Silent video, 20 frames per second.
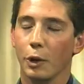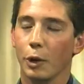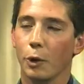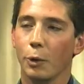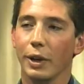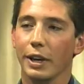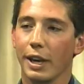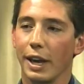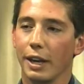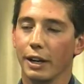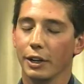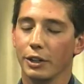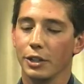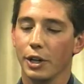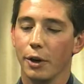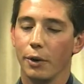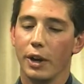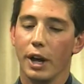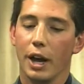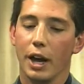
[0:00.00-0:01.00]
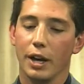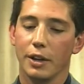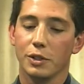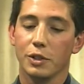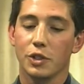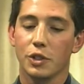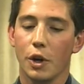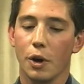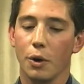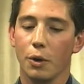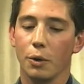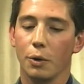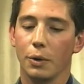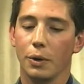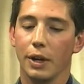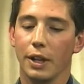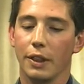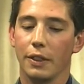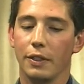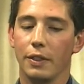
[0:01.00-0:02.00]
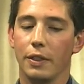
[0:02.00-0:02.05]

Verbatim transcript: Quick anecdote. Uh, so,